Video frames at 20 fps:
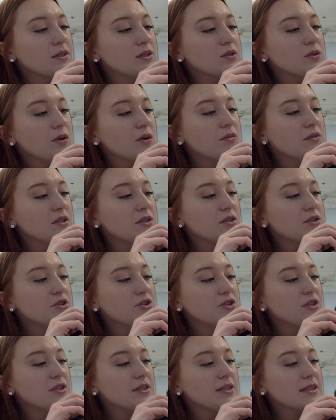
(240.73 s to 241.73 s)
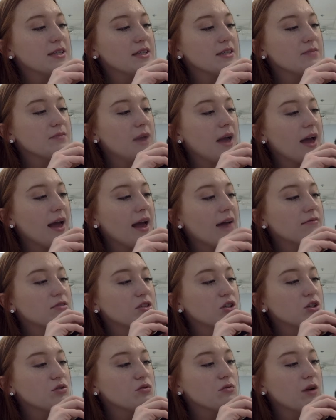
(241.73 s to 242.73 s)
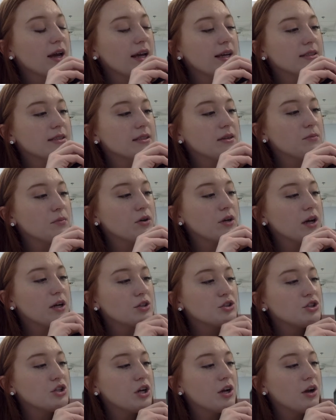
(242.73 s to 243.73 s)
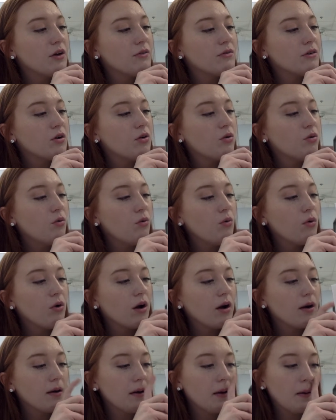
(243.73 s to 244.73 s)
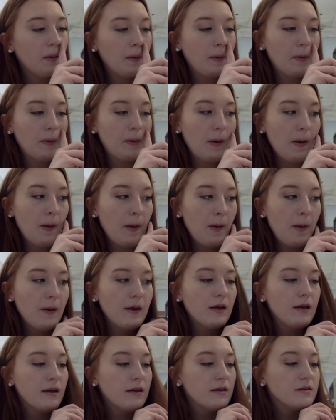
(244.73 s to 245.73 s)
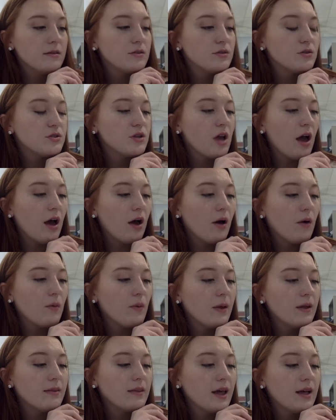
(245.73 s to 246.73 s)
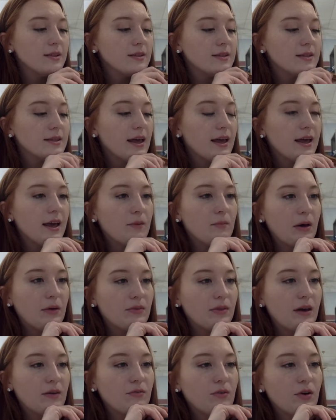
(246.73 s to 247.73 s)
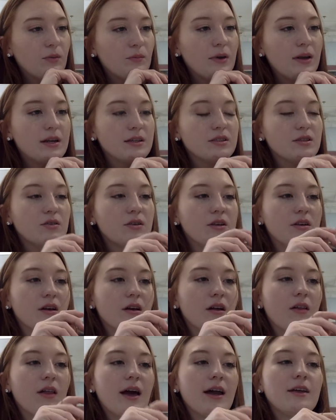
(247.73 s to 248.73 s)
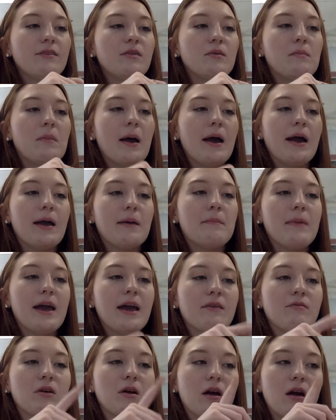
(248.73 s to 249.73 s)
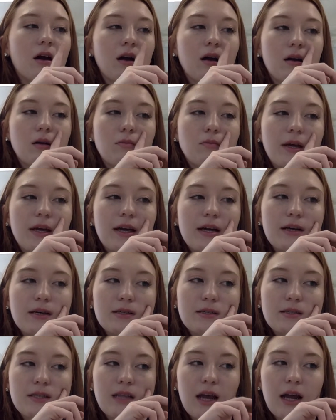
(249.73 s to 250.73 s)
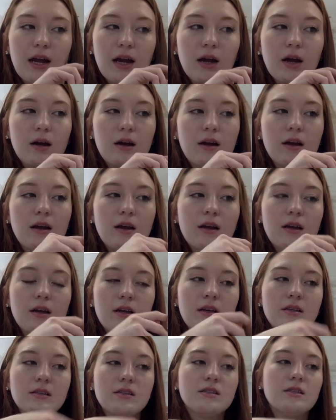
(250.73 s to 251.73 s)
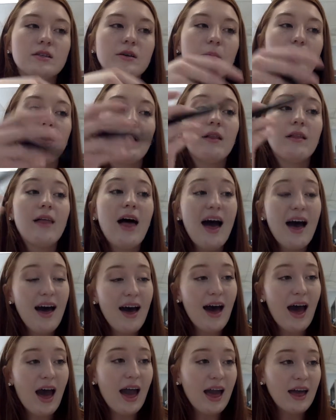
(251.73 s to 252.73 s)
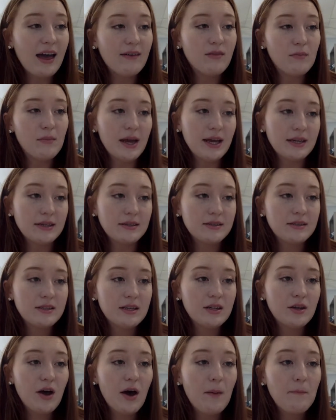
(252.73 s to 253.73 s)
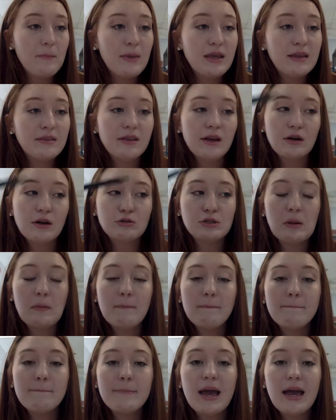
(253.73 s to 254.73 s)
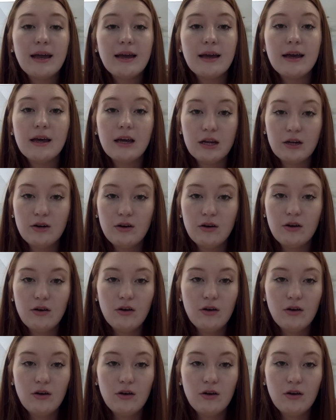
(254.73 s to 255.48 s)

the soil of its nutrients, and this may have decreased the production of corn. So, let's think about that for a minute. So, the decline of the Maya may have occurred because their supply of the maize did not meet their demand